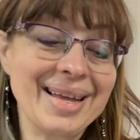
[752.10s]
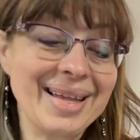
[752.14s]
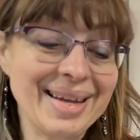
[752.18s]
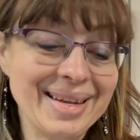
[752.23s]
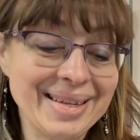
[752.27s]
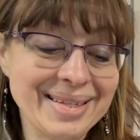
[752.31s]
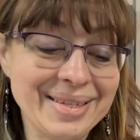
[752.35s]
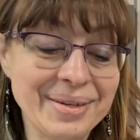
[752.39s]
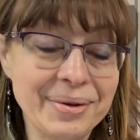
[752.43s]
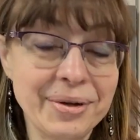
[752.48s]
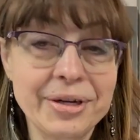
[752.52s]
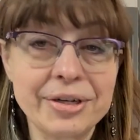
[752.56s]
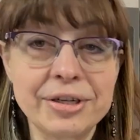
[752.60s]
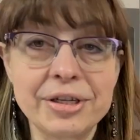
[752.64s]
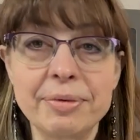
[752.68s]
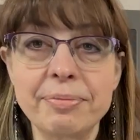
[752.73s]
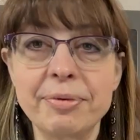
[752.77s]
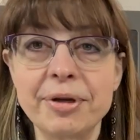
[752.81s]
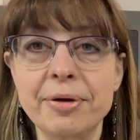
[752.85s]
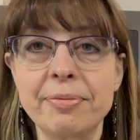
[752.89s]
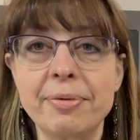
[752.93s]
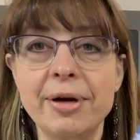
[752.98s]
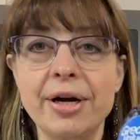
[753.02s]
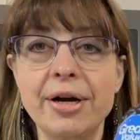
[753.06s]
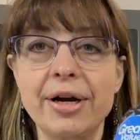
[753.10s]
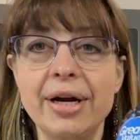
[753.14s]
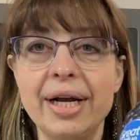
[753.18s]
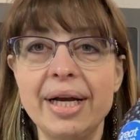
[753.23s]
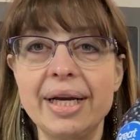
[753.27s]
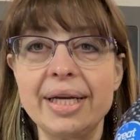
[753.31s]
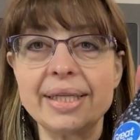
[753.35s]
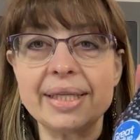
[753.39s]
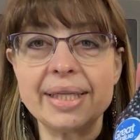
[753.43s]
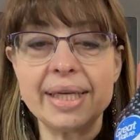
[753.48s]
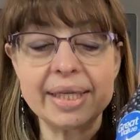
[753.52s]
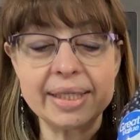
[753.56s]
So here's the
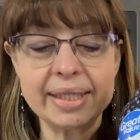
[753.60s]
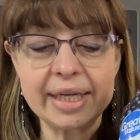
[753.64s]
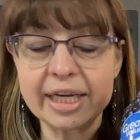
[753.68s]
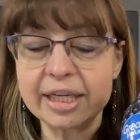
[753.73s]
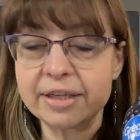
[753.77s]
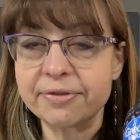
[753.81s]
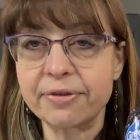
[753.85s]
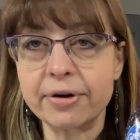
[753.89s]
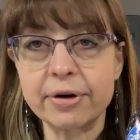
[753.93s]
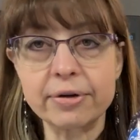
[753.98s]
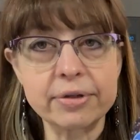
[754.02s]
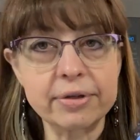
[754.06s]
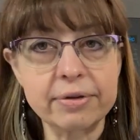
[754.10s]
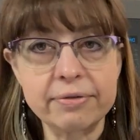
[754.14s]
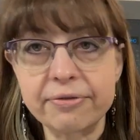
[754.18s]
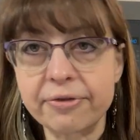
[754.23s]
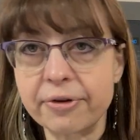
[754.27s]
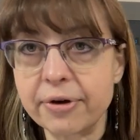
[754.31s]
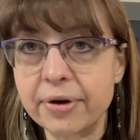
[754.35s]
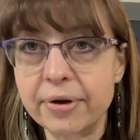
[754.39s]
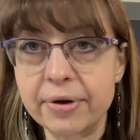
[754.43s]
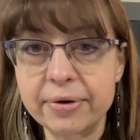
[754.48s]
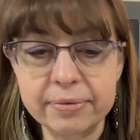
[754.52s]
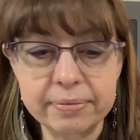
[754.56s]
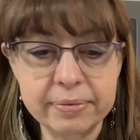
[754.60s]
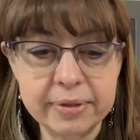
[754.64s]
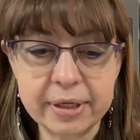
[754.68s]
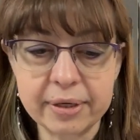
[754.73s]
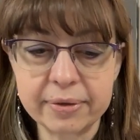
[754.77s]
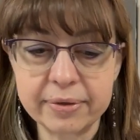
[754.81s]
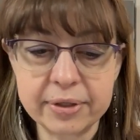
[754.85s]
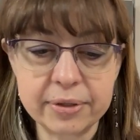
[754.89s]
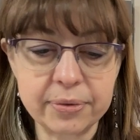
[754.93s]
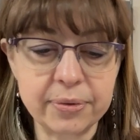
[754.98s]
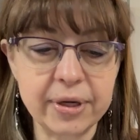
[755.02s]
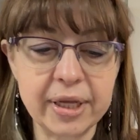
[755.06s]
blueberries. It takes frozen fruit, so
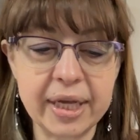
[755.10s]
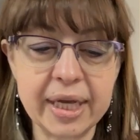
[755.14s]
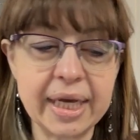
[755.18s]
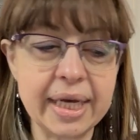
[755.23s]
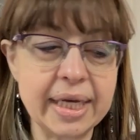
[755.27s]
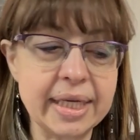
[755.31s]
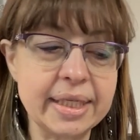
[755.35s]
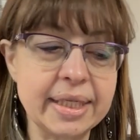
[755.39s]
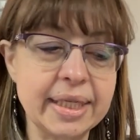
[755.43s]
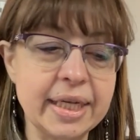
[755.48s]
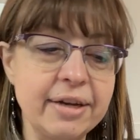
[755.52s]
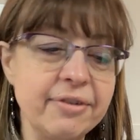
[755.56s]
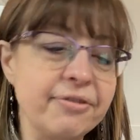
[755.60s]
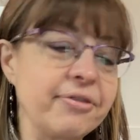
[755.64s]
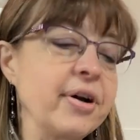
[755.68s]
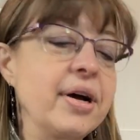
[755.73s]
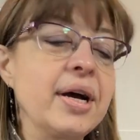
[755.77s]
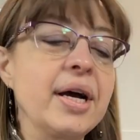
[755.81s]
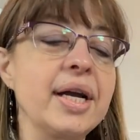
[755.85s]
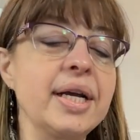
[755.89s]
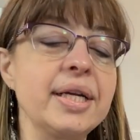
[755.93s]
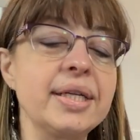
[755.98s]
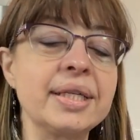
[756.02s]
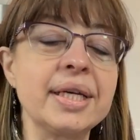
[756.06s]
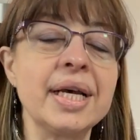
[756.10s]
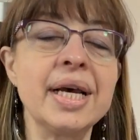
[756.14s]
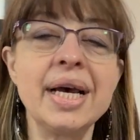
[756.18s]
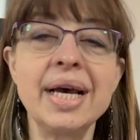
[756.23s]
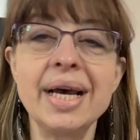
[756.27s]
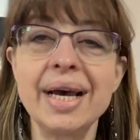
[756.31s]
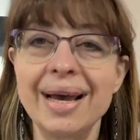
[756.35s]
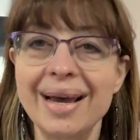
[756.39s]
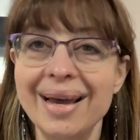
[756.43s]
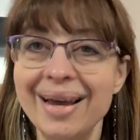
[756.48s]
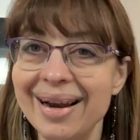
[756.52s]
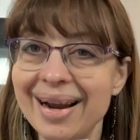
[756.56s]
it's really easy to find.
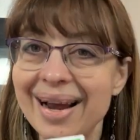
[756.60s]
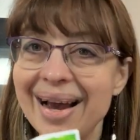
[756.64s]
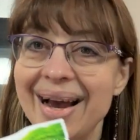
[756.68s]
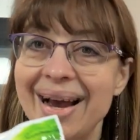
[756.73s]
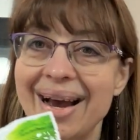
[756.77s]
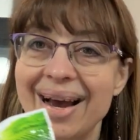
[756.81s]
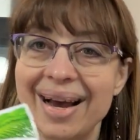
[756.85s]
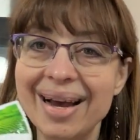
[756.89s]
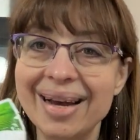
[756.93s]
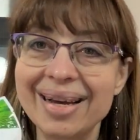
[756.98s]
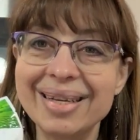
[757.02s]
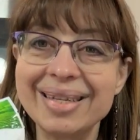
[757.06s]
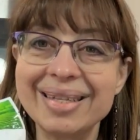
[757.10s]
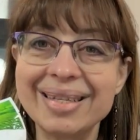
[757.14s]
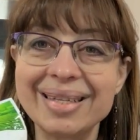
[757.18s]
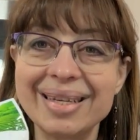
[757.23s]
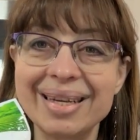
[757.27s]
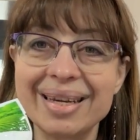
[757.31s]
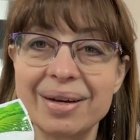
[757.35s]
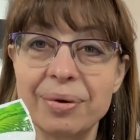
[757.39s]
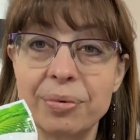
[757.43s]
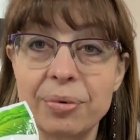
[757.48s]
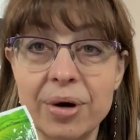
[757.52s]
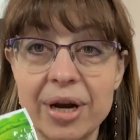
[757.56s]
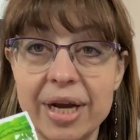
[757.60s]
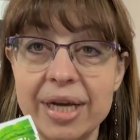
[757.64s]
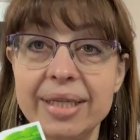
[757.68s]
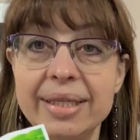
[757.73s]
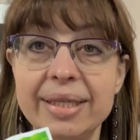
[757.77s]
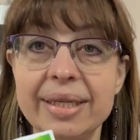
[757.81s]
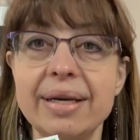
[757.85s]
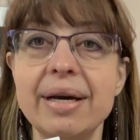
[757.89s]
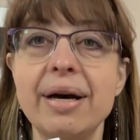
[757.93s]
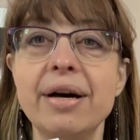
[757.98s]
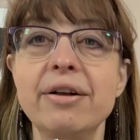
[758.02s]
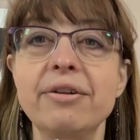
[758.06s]
It has
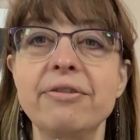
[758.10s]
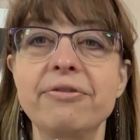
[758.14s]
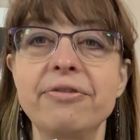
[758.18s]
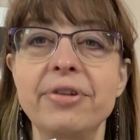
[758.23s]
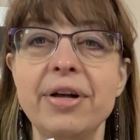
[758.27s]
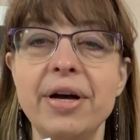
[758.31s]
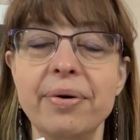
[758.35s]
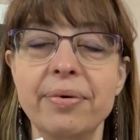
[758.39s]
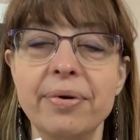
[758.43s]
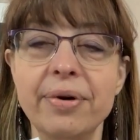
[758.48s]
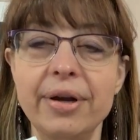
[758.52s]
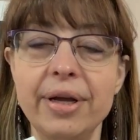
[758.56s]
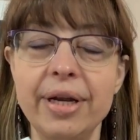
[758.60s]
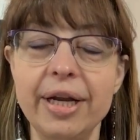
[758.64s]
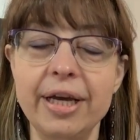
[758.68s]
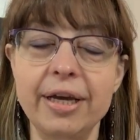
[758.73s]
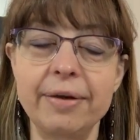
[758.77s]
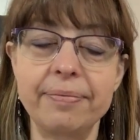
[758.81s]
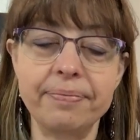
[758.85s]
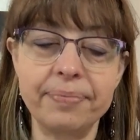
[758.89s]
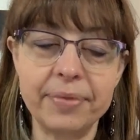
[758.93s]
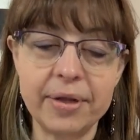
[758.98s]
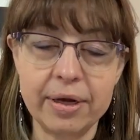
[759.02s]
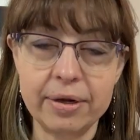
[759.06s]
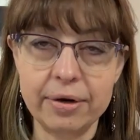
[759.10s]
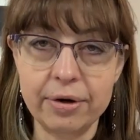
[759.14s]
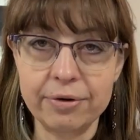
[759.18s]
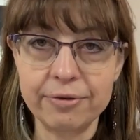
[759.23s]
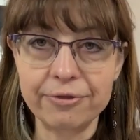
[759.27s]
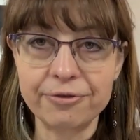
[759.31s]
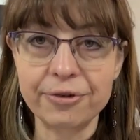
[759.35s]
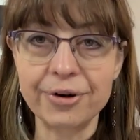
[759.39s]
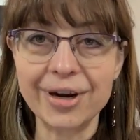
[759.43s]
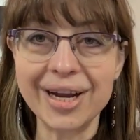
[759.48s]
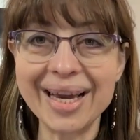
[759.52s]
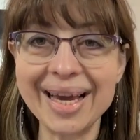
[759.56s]
riced cauliflower in it. Now don't
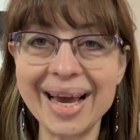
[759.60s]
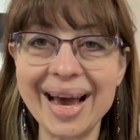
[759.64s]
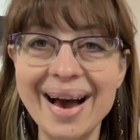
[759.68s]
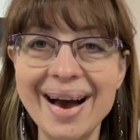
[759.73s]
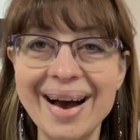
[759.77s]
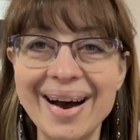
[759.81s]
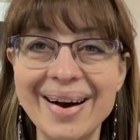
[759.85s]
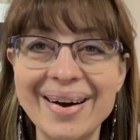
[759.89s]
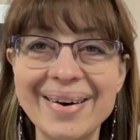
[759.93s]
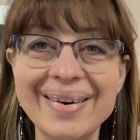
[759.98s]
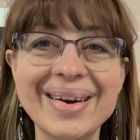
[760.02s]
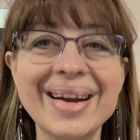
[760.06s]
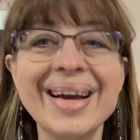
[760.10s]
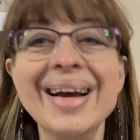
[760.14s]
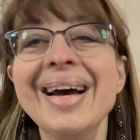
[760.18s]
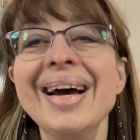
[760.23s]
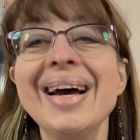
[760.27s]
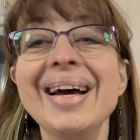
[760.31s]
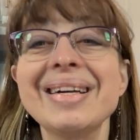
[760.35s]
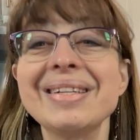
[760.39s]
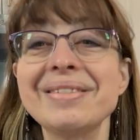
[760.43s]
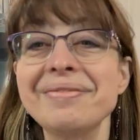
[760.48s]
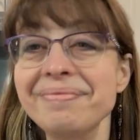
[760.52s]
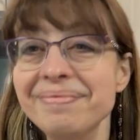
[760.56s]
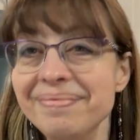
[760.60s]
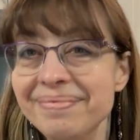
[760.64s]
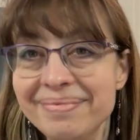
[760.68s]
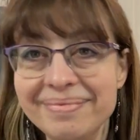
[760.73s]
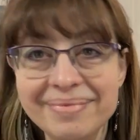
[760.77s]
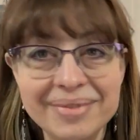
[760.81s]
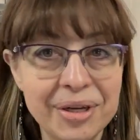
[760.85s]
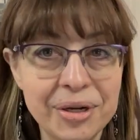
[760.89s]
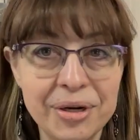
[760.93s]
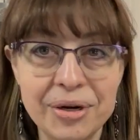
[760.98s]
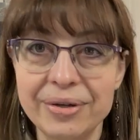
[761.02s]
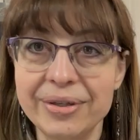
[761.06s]
freak out.
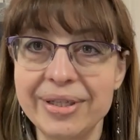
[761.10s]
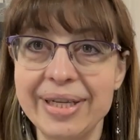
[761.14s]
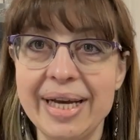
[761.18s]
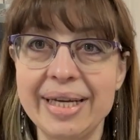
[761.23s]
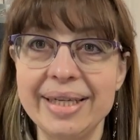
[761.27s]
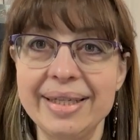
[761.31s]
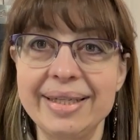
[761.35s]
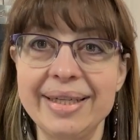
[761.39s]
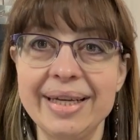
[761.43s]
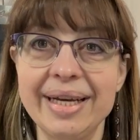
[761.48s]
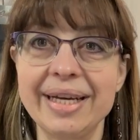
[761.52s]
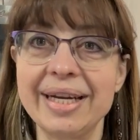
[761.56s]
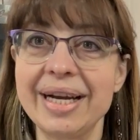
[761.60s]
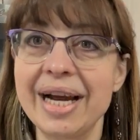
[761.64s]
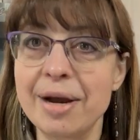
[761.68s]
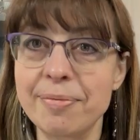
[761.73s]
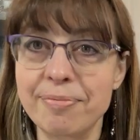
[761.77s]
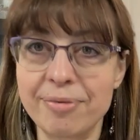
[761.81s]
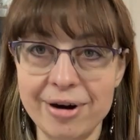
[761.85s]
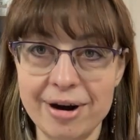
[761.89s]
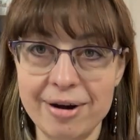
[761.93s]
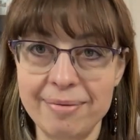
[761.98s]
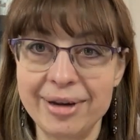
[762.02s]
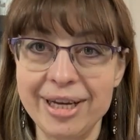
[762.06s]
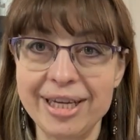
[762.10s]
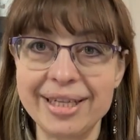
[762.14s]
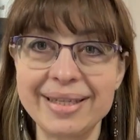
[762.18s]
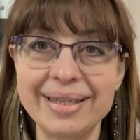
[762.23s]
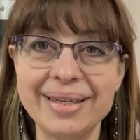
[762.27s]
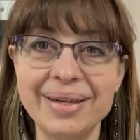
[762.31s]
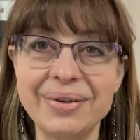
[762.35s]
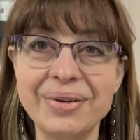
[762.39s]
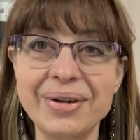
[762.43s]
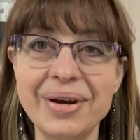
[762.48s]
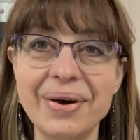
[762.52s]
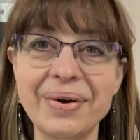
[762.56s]
You don't taste it. I promise.
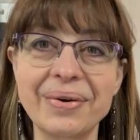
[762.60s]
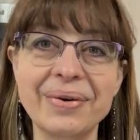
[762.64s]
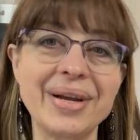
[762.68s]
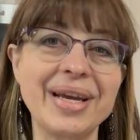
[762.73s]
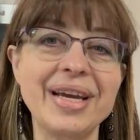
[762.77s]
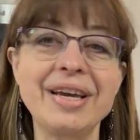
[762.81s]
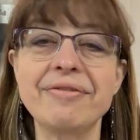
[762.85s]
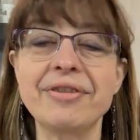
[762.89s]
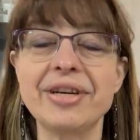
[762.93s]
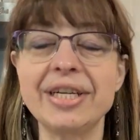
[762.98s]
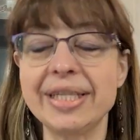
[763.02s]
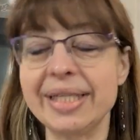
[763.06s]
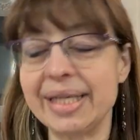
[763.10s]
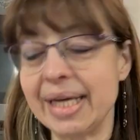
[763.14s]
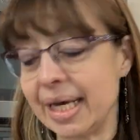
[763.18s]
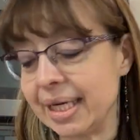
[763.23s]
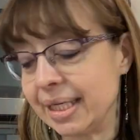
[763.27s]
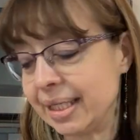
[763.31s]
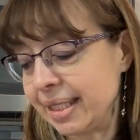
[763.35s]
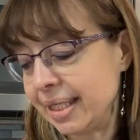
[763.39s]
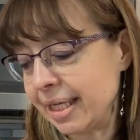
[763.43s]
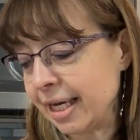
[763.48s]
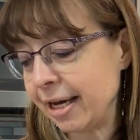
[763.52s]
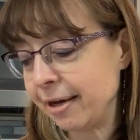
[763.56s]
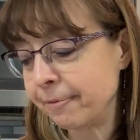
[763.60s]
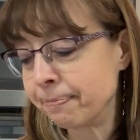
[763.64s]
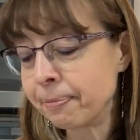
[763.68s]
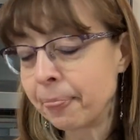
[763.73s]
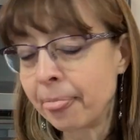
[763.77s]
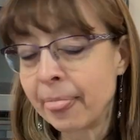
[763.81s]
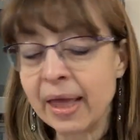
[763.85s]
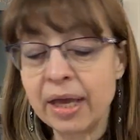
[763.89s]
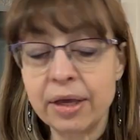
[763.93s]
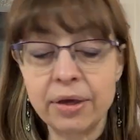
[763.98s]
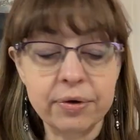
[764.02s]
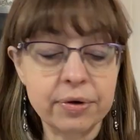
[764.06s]
You don't even taste it.
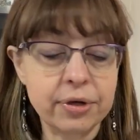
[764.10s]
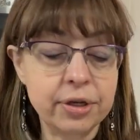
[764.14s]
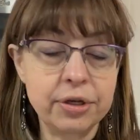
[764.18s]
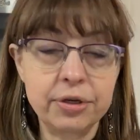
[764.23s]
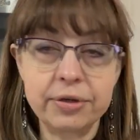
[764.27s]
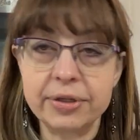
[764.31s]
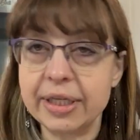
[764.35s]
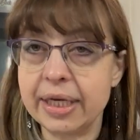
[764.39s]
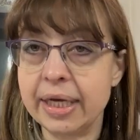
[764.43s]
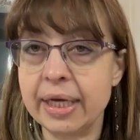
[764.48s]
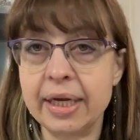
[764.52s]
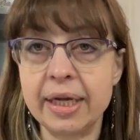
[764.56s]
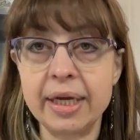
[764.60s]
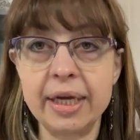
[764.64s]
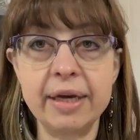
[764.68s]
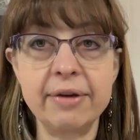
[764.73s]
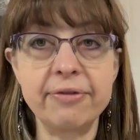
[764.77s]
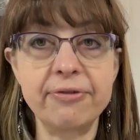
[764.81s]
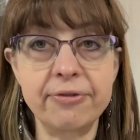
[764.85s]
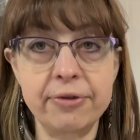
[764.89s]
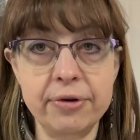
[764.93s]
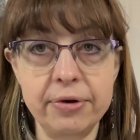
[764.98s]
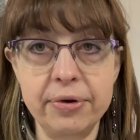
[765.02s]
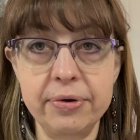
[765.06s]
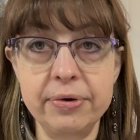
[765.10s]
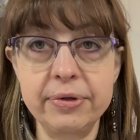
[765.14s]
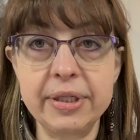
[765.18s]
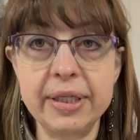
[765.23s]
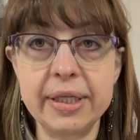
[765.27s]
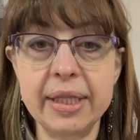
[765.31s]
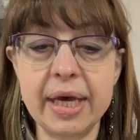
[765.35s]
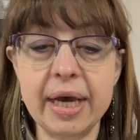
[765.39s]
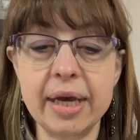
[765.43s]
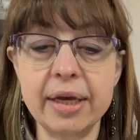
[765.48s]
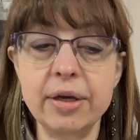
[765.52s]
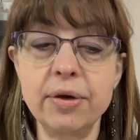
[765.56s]
You can use any fruit
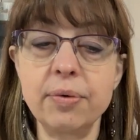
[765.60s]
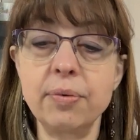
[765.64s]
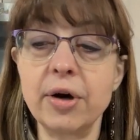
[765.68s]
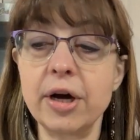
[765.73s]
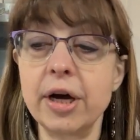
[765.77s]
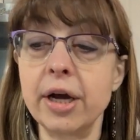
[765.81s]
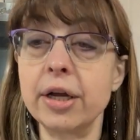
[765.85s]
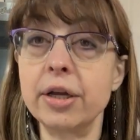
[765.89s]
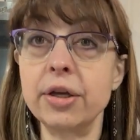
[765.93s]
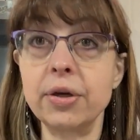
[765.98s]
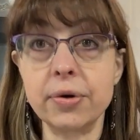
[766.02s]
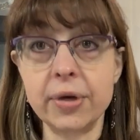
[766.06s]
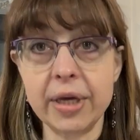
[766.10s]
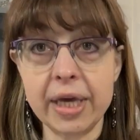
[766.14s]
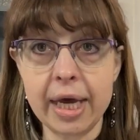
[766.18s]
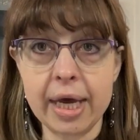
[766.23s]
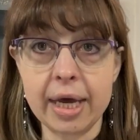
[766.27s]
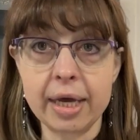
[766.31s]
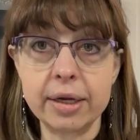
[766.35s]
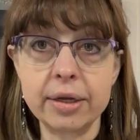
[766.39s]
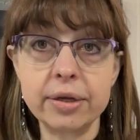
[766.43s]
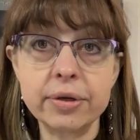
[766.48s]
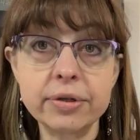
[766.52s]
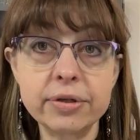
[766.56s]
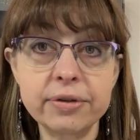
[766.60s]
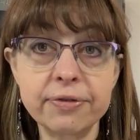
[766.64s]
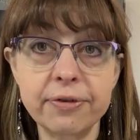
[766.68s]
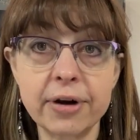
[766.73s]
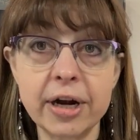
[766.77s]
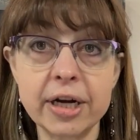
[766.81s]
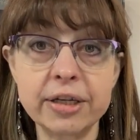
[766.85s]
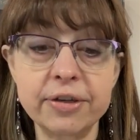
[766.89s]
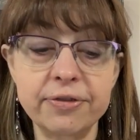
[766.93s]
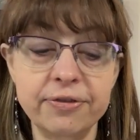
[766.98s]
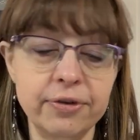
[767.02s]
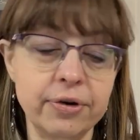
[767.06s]
that you want. You can use
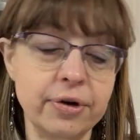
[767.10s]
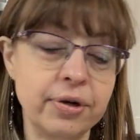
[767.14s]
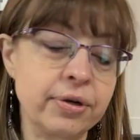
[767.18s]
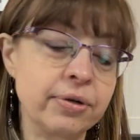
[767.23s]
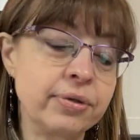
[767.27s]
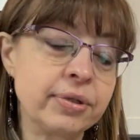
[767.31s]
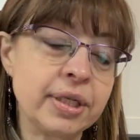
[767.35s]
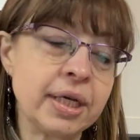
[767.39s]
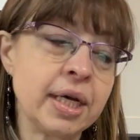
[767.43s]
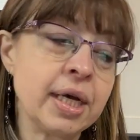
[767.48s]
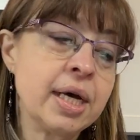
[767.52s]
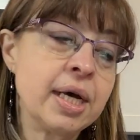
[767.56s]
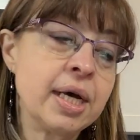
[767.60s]
fresh fruit.